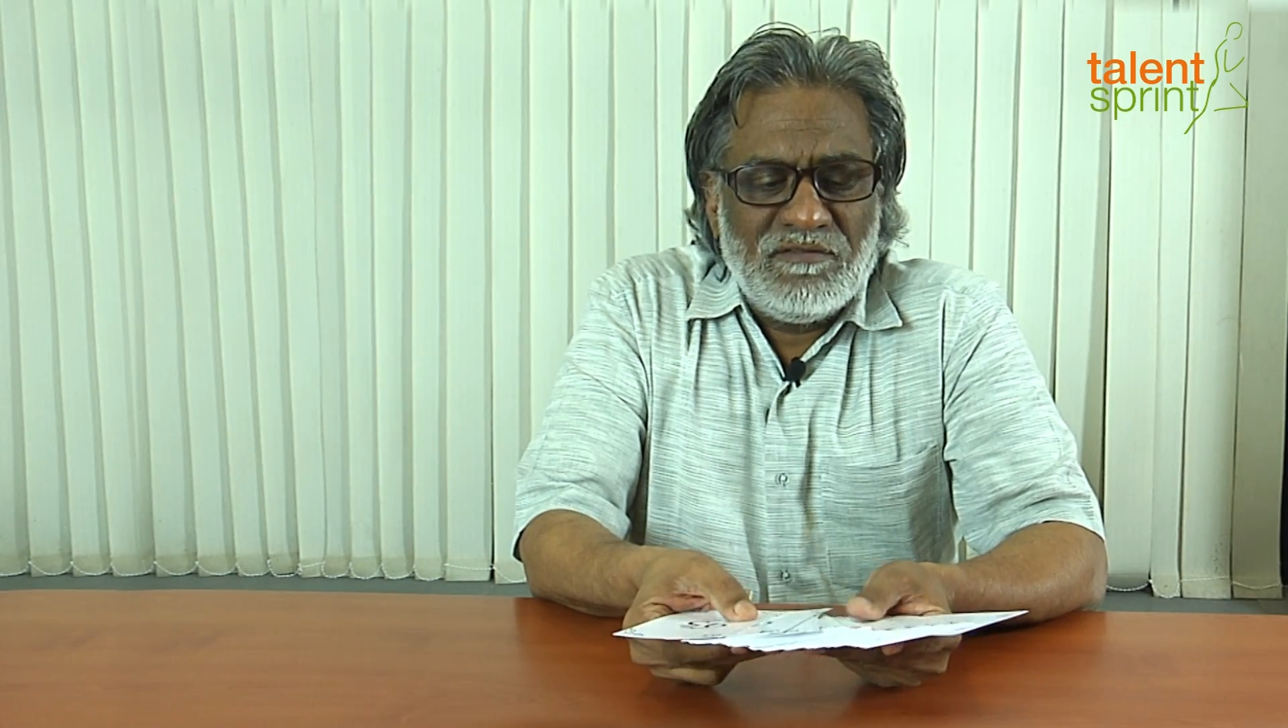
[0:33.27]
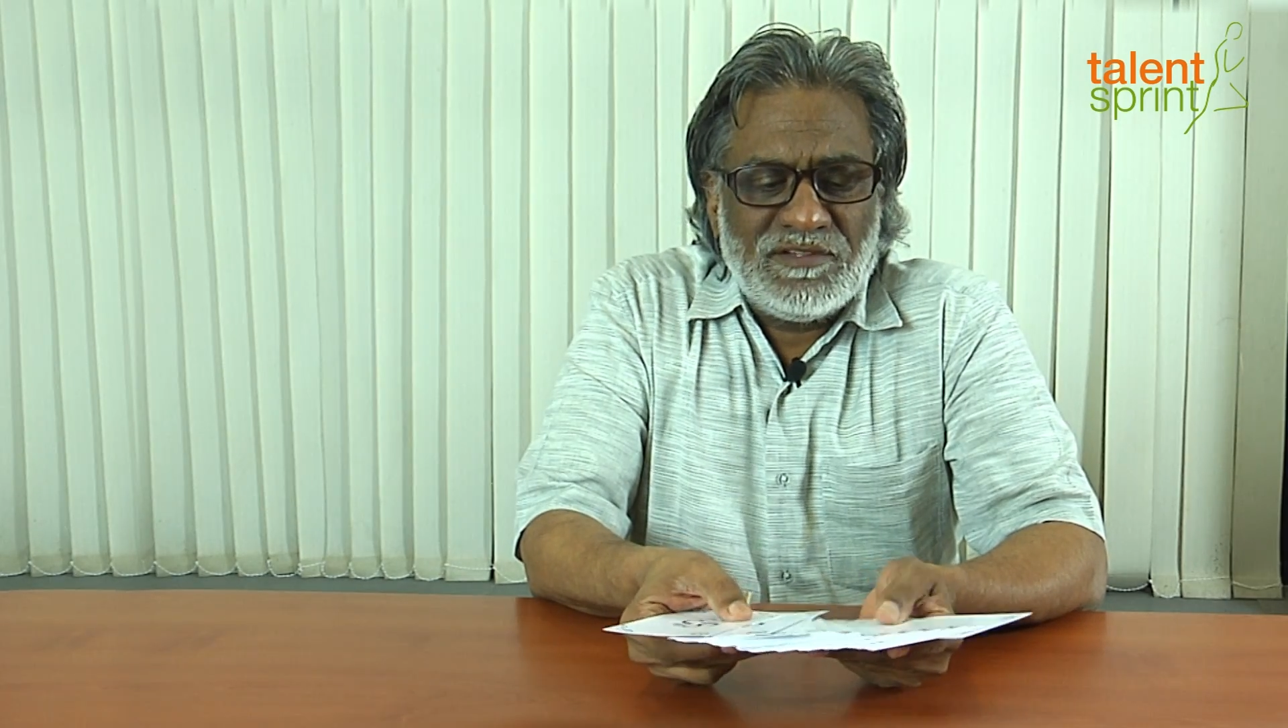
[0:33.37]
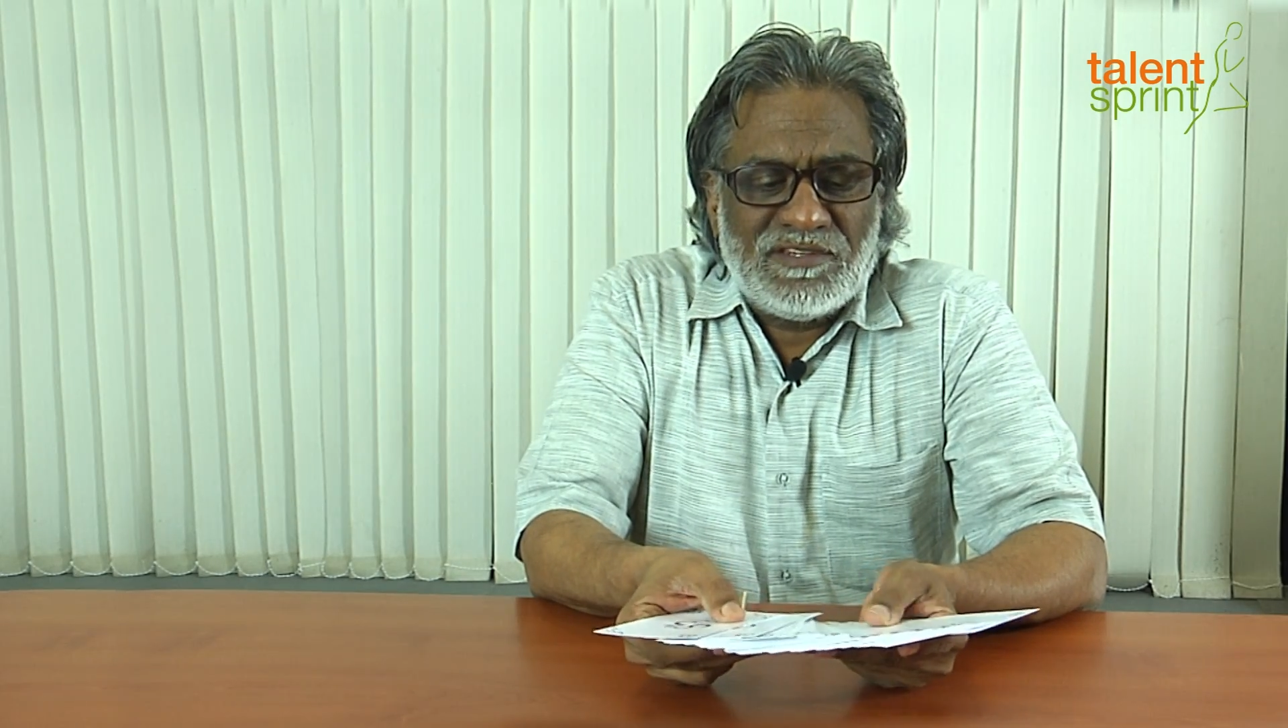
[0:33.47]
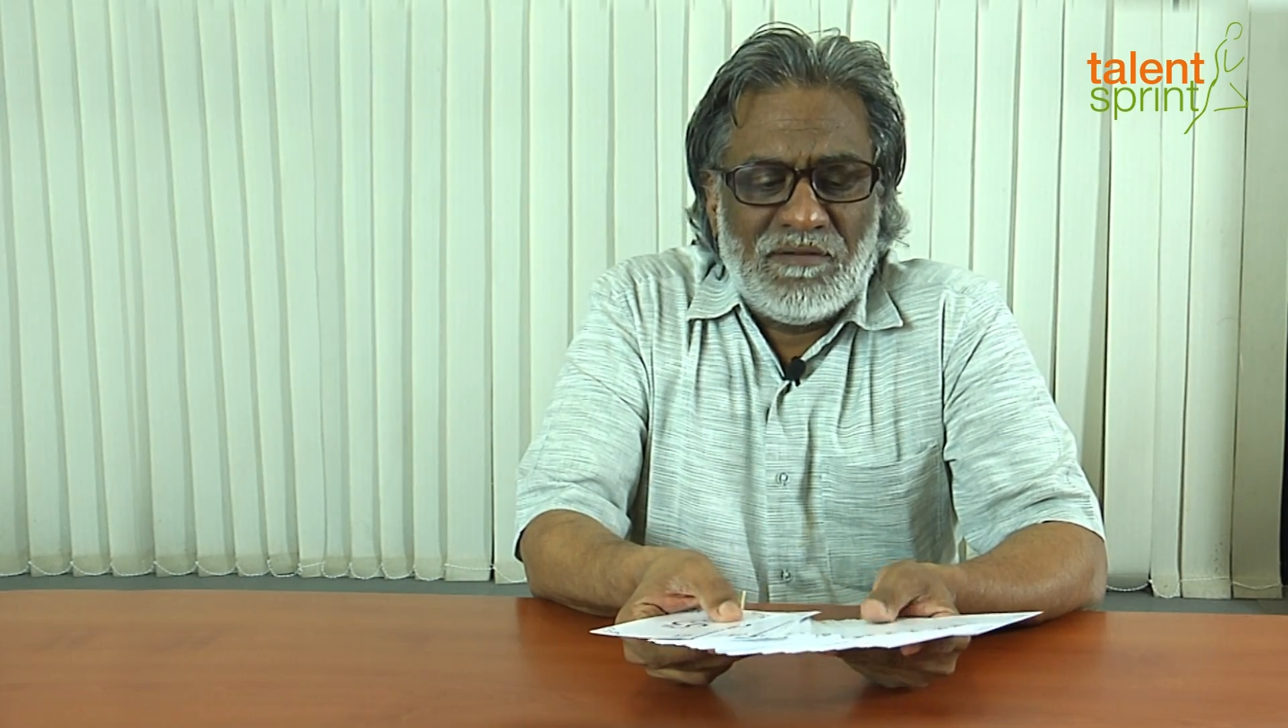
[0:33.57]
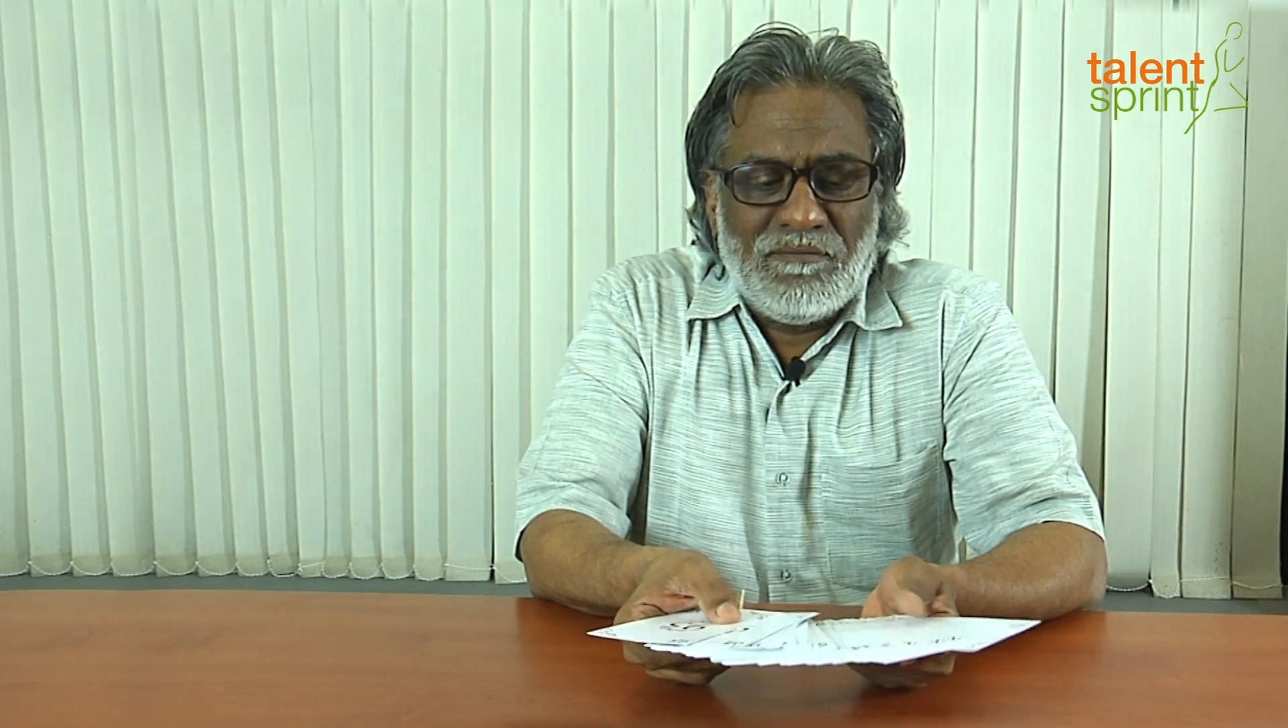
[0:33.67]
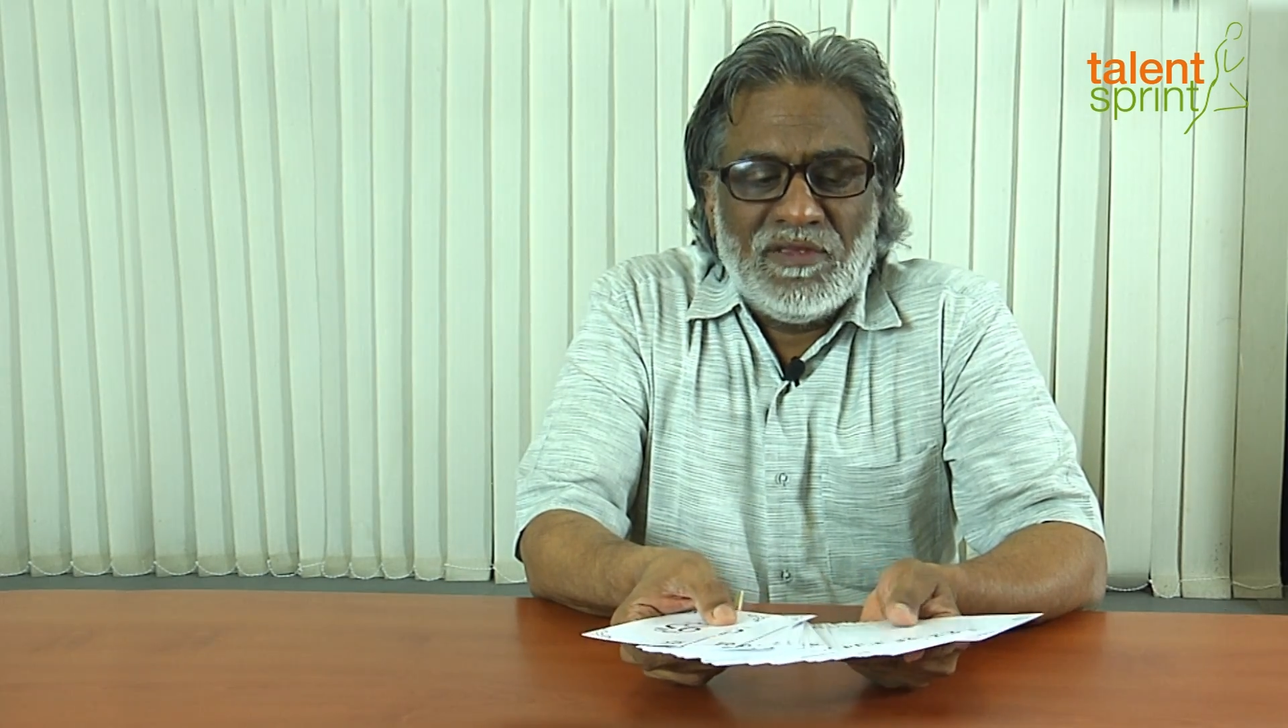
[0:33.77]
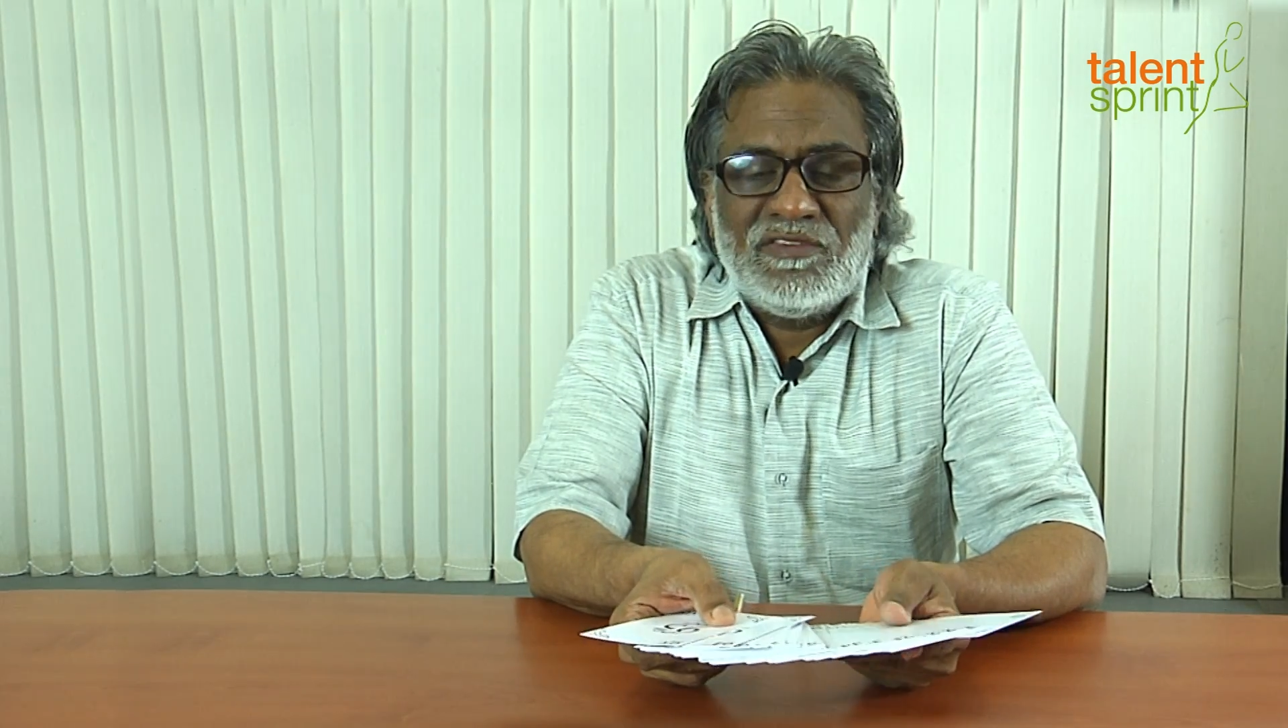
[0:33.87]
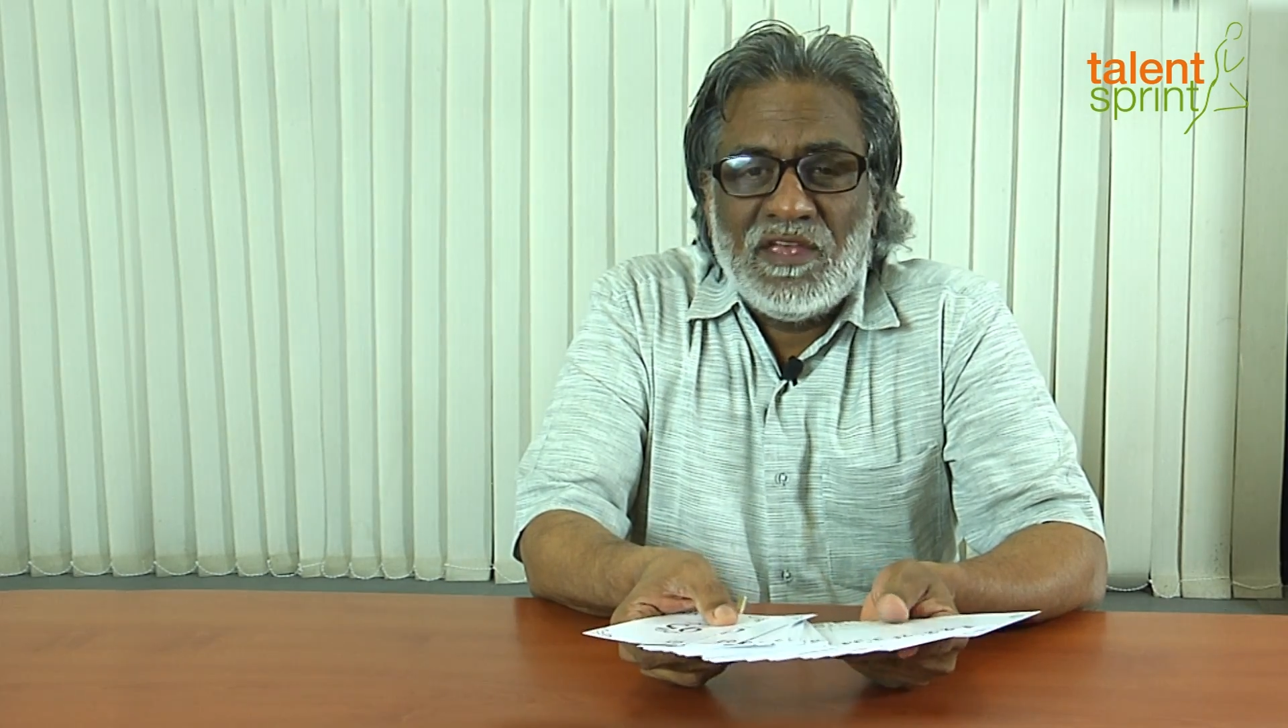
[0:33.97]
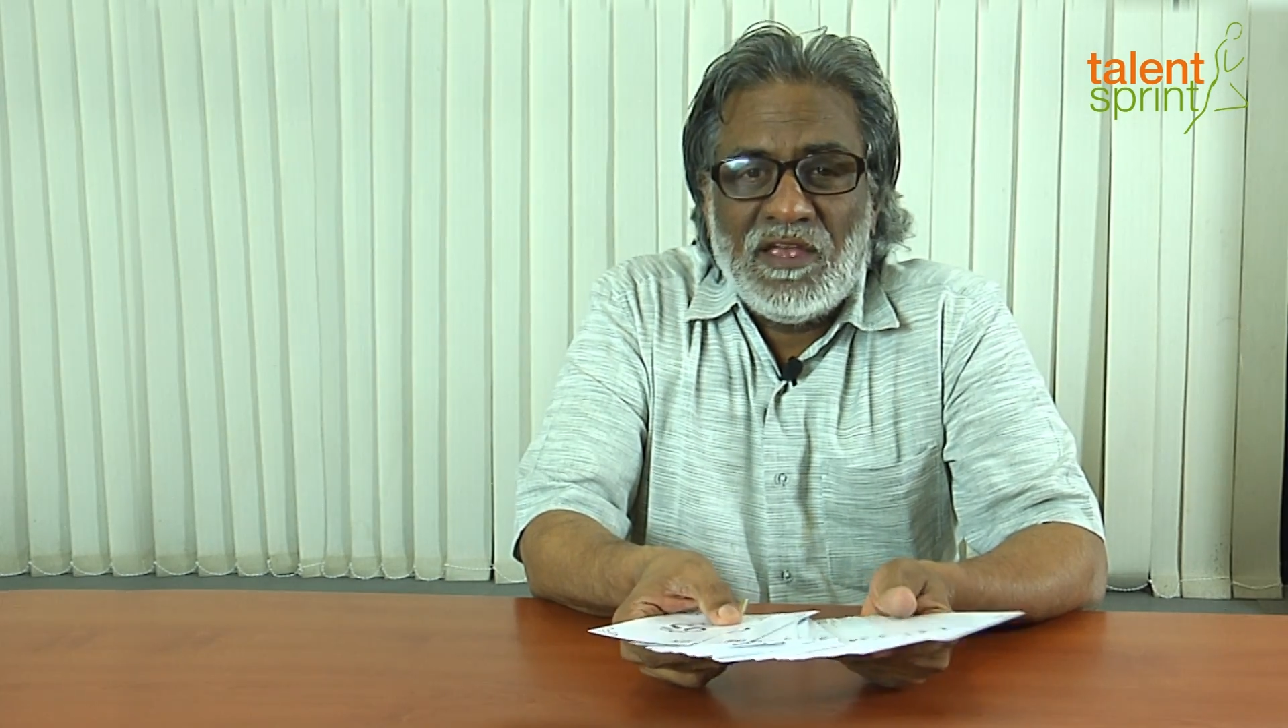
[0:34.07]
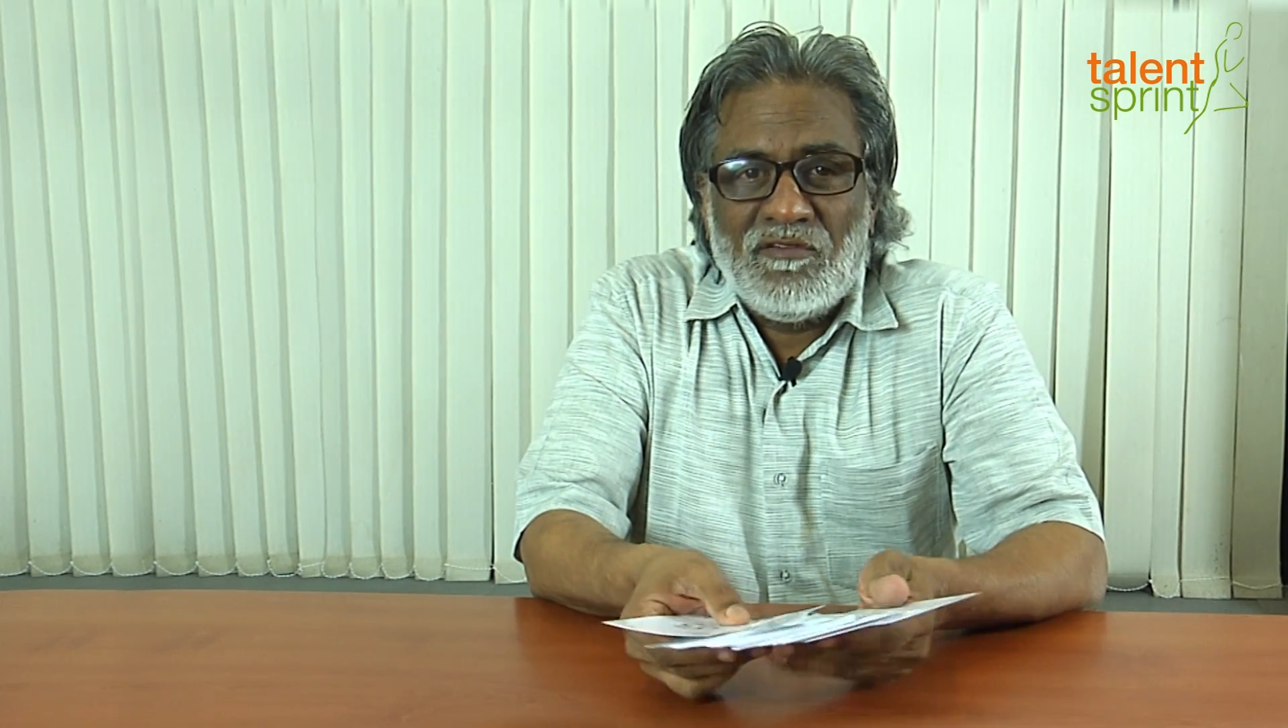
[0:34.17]
with some
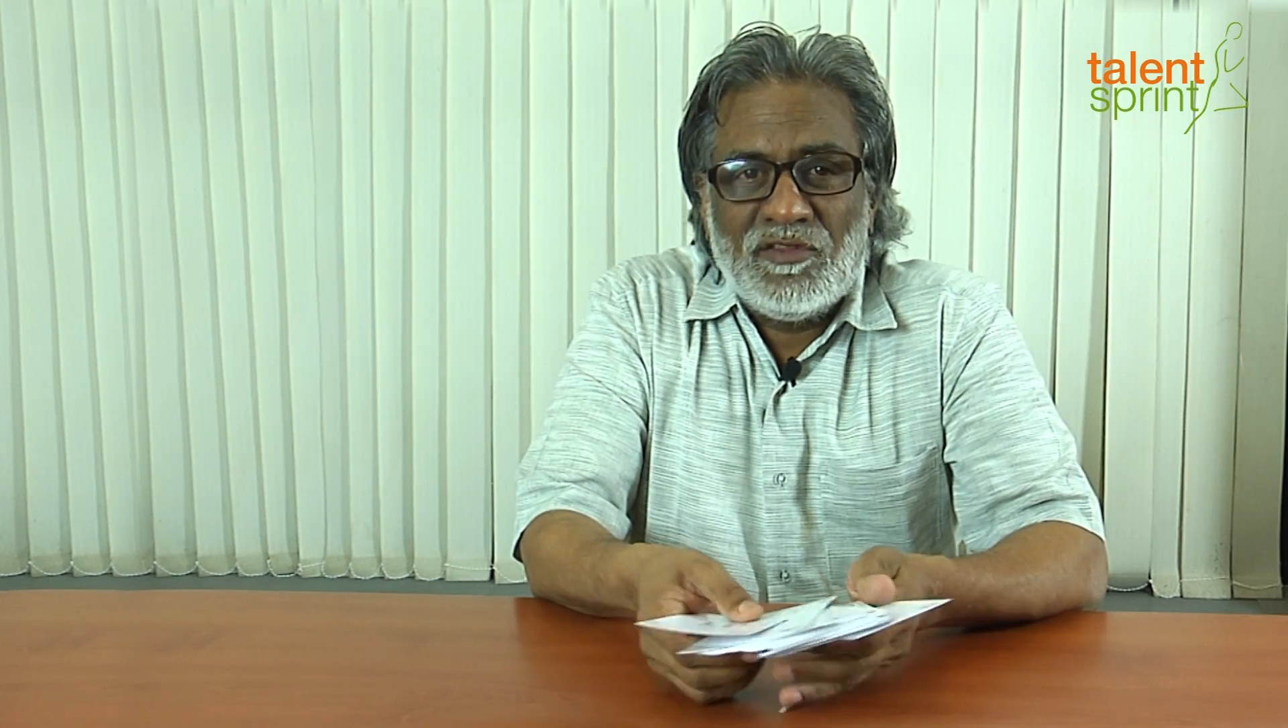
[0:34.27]
missing